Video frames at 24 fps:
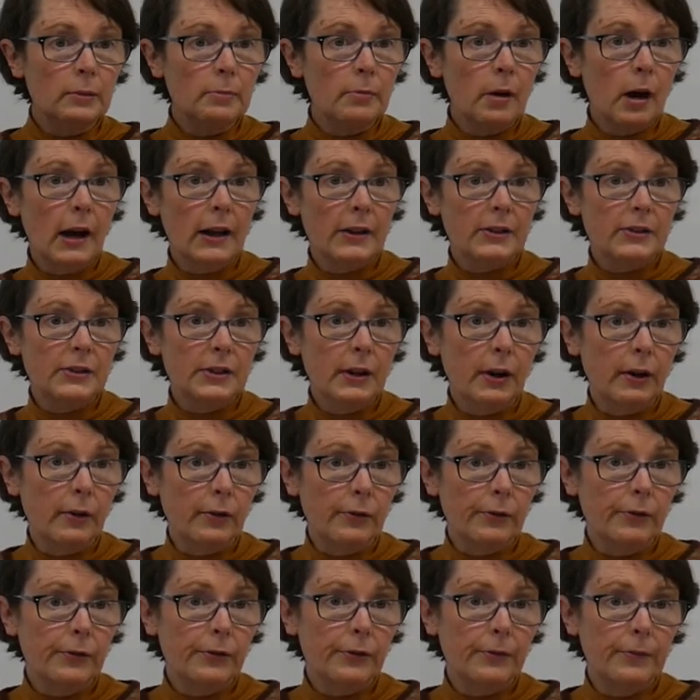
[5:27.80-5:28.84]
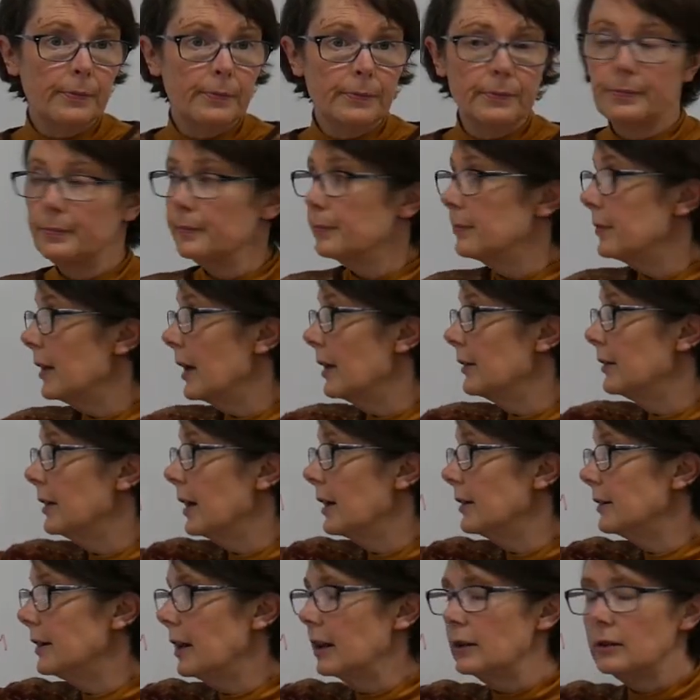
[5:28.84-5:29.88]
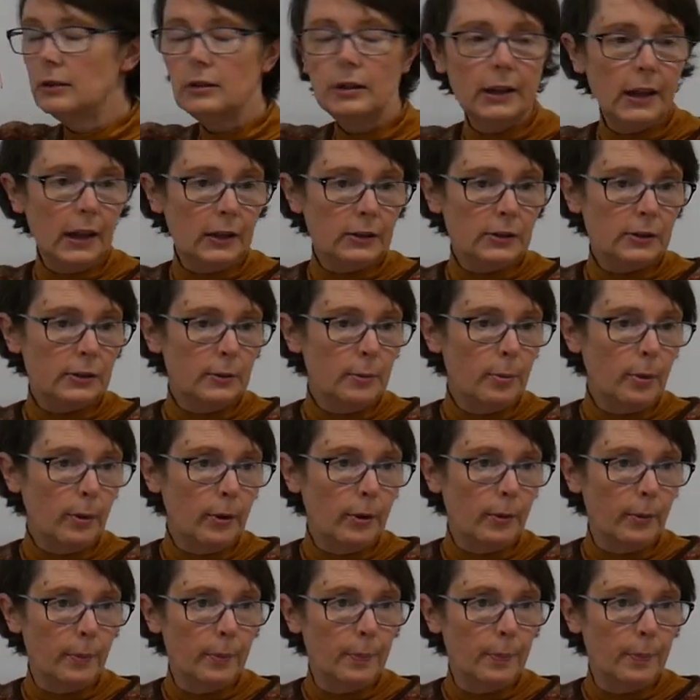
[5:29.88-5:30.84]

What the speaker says: by itself, down, down, down till it gets to the bottom.